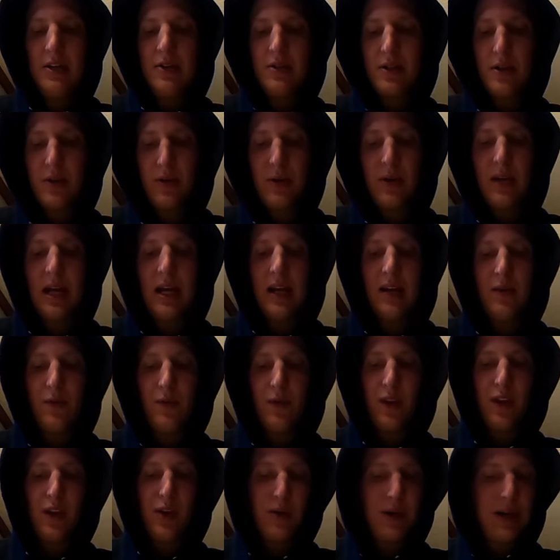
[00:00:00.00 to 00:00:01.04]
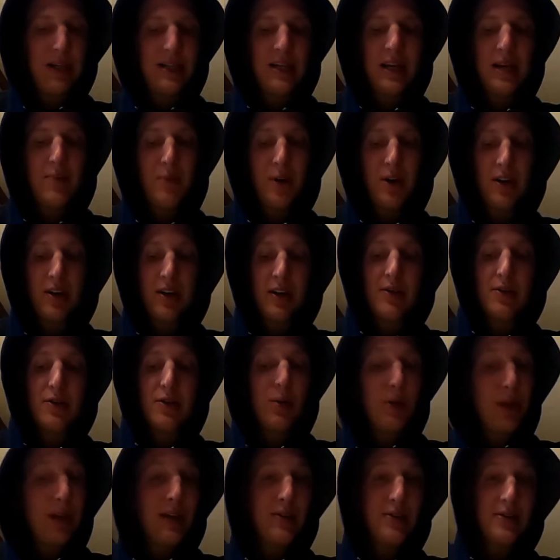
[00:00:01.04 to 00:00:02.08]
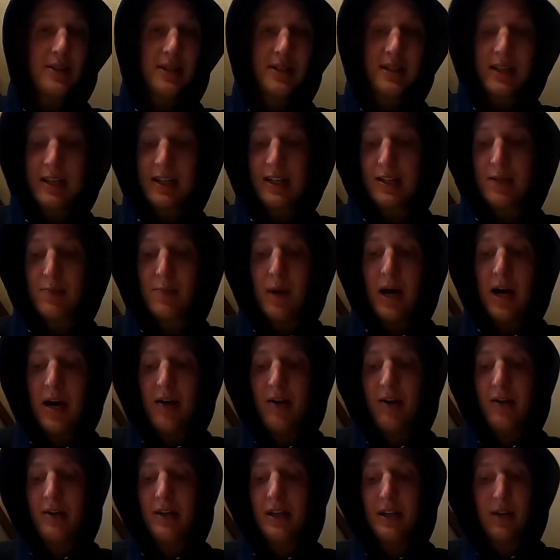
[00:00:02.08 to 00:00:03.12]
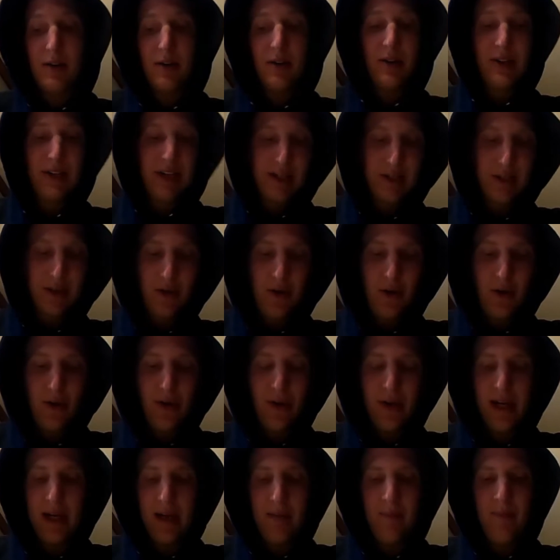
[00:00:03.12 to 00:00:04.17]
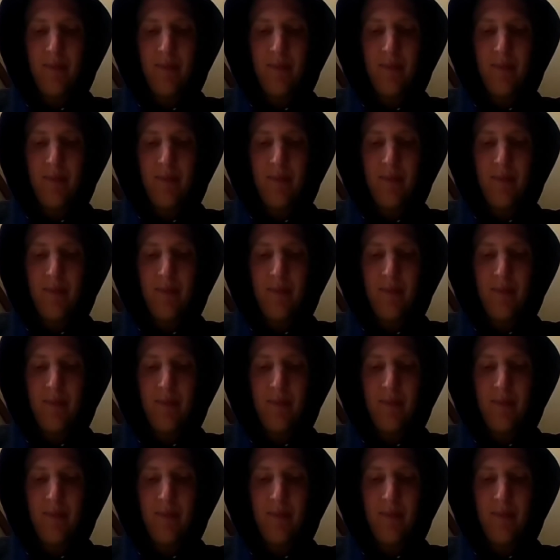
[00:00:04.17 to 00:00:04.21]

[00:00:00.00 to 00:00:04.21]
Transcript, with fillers: to date for the USA market 2006 model year Elise only.